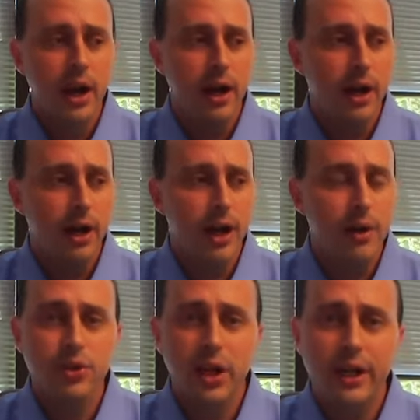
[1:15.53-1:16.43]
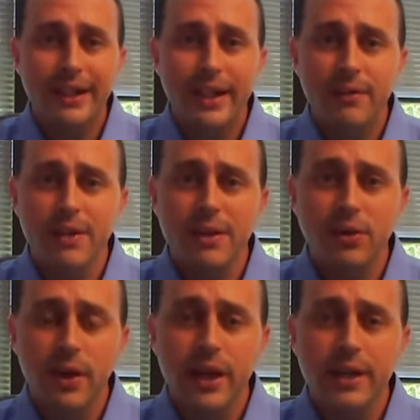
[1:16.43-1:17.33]
I will try to get everything
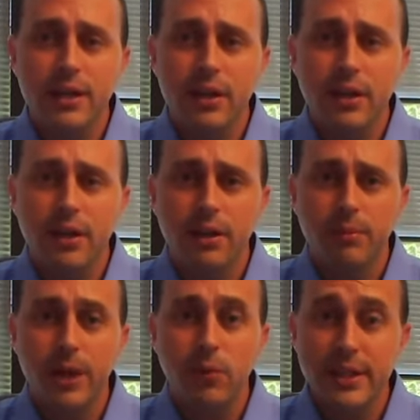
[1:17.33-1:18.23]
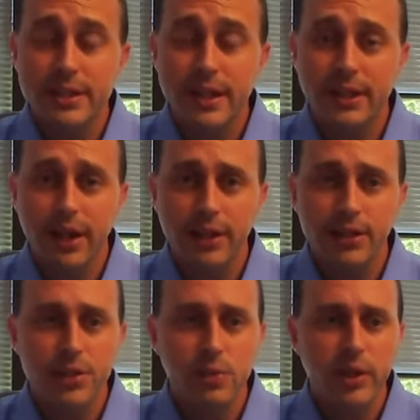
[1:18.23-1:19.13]
graded by Wednesday night
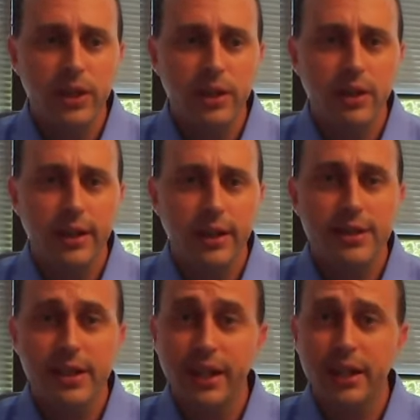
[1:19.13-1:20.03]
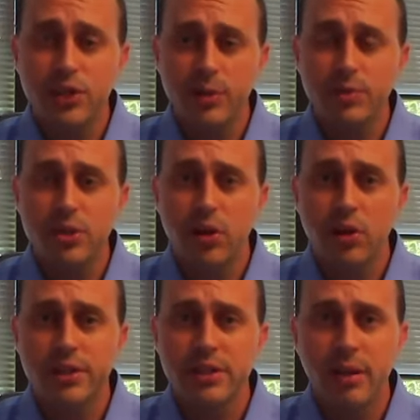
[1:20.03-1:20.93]
this week. Like I said, I got a jump start
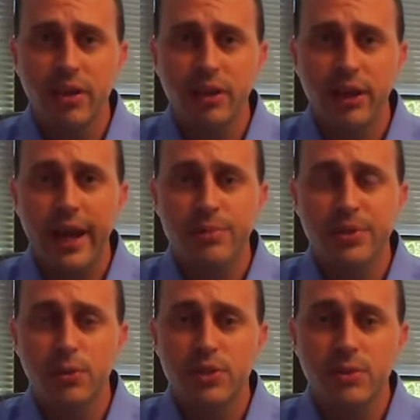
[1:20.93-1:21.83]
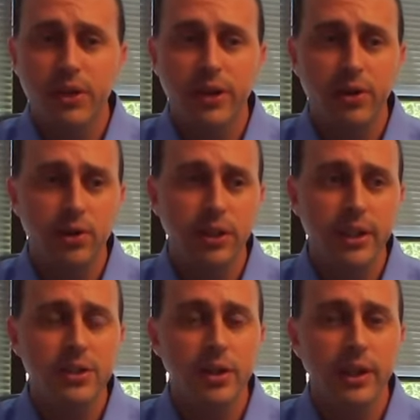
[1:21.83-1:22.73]
on some of the labs that were submitted
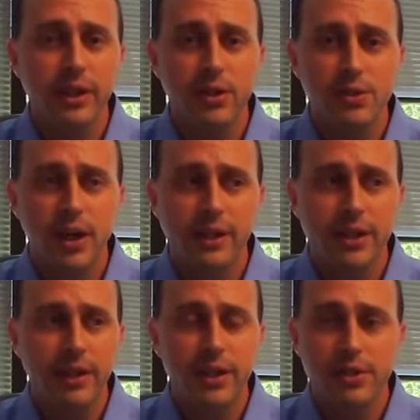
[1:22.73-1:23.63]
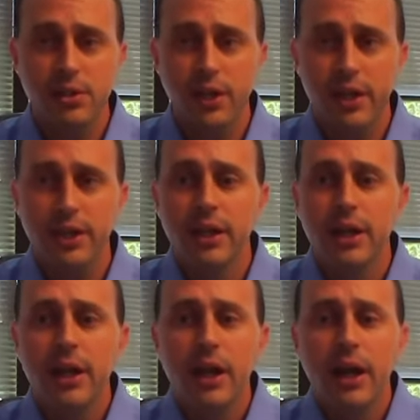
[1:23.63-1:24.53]
early, so I got those knocked out yesterday.
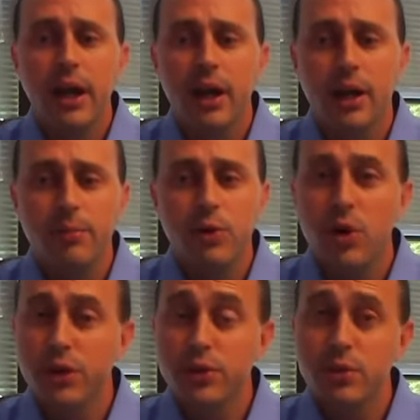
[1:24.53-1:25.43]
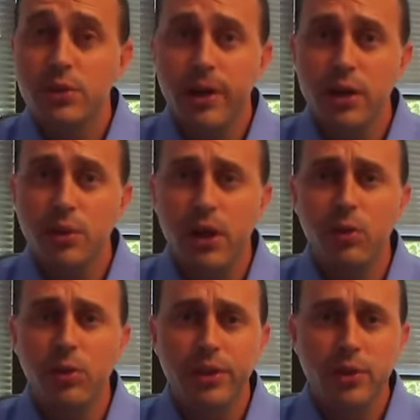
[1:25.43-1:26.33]
You all are doing very
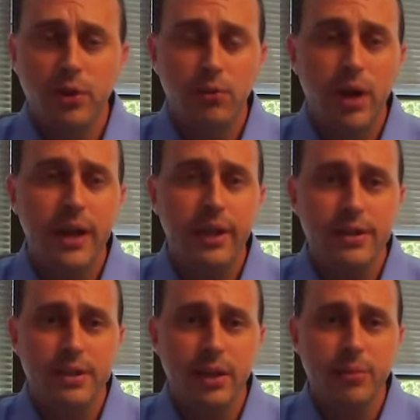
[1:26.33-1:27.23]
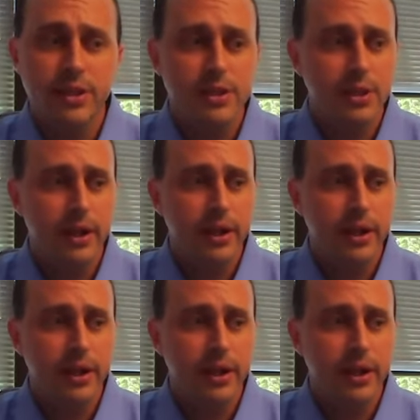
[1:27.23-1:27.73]
well with your writing assignments.